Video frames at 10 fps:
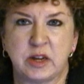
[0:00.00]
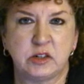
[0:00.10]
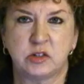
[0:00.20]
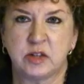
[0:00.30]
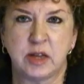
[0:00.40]

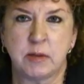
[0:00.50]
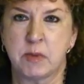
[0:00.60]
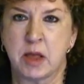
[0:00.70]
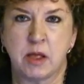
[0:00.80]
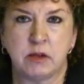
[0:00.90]

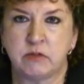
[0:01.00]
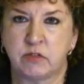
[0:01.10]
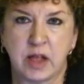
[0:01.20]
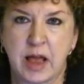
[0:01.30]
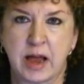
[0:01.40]
HTML and
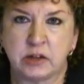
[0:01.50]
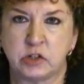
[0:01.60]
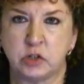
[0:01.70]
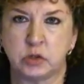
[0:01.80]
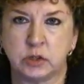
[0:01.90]

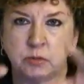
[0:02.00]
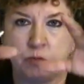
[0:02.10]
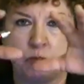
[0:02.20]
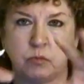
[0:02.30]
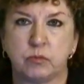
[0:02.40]
Flash. You
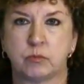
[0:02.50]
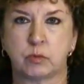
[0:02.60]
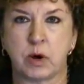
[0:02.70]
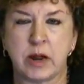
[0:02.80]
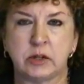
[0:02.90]
can
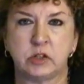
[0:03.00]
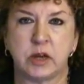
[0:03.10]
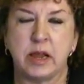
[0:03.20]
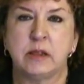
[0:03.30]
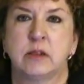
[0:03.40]
branch
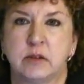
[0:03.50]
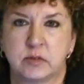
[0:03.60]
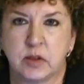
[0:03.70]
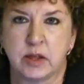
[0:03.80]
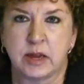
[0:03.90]

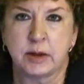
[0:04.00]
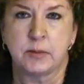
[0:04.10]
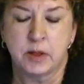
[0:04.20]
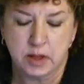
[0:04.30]
endlessly